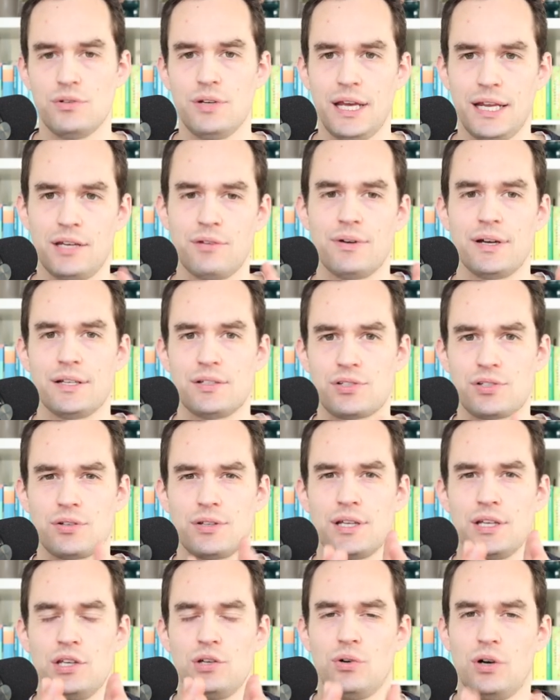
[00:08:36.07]
Anyway, so
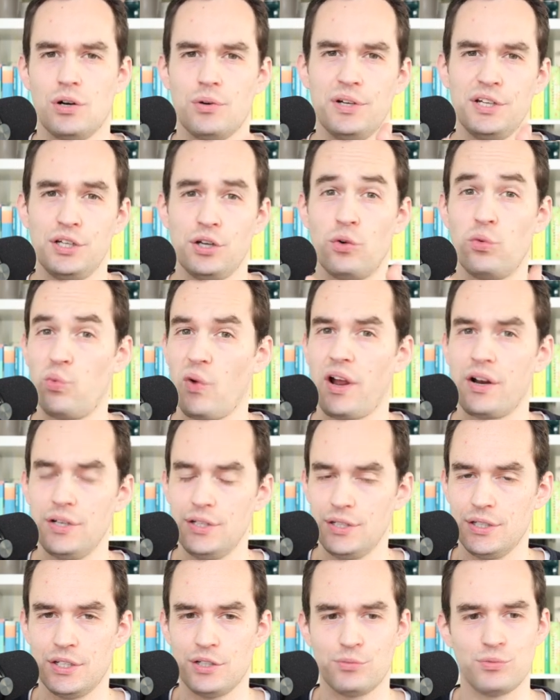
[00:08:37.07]
that you already know where
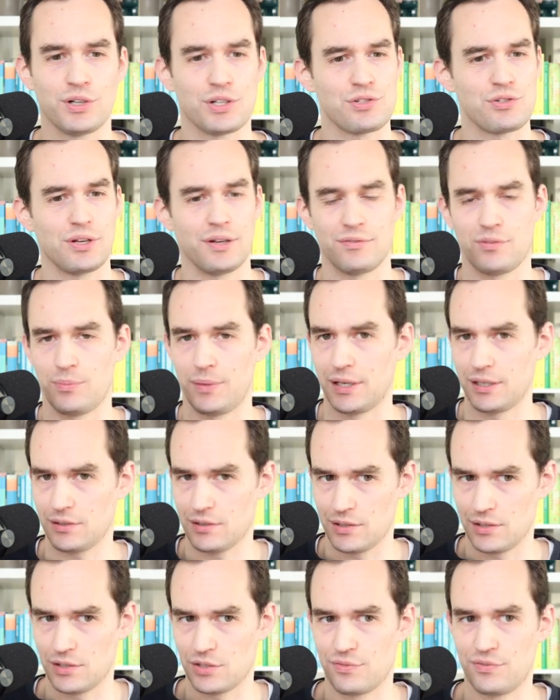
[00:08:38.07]
you're going to run, so you have to make
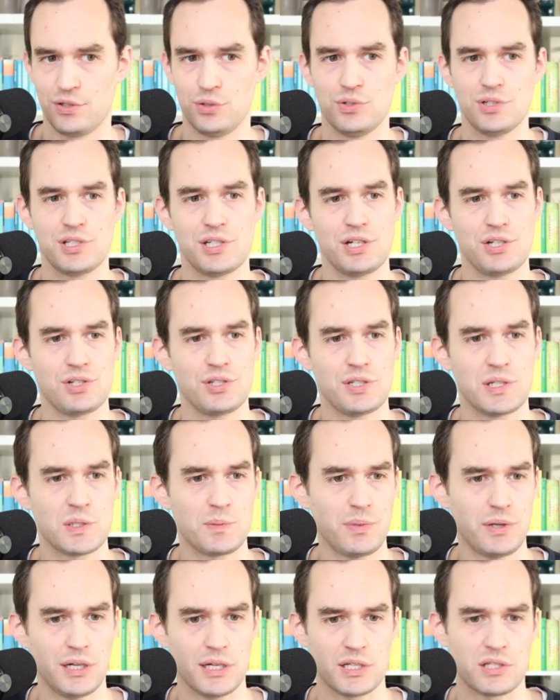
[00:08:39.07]
as few decisions as
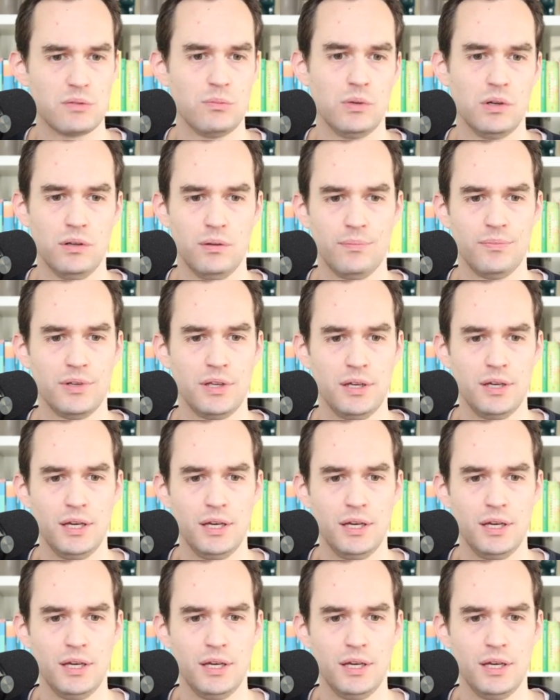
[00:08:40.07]
possible,